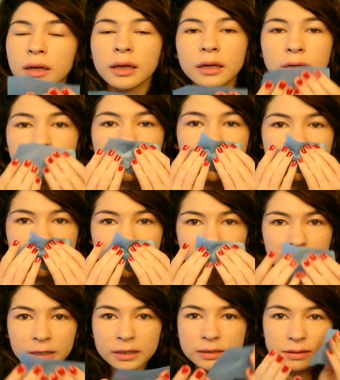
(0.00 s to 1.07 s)
And you want to
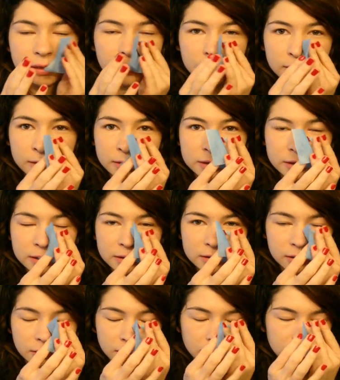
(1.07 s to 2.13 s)
focus like on your
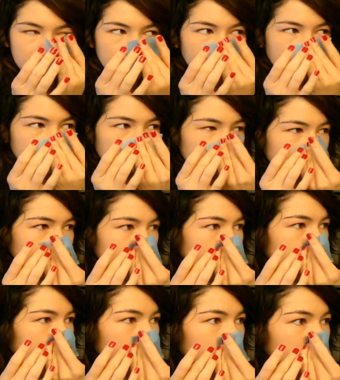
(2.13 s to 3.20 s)
T-zone or on your
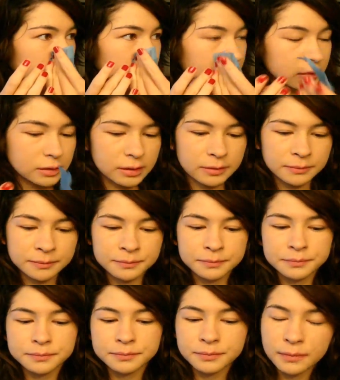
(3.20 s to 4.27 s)
nose,
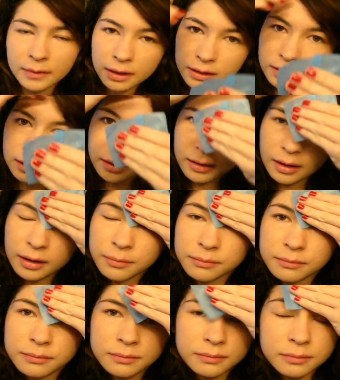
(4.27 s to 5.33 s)
and then
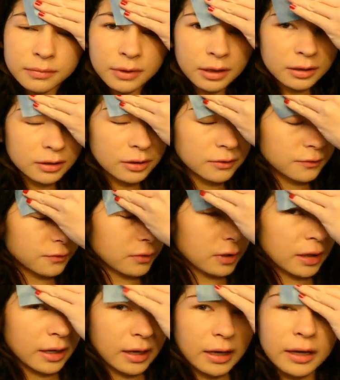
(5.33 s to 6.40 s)
up on your
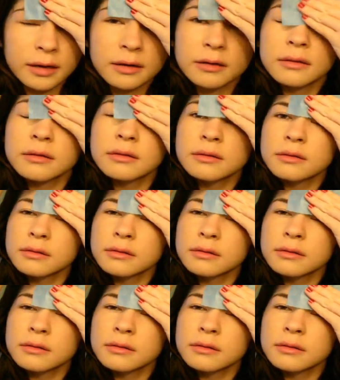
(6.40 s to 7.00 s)
forehead.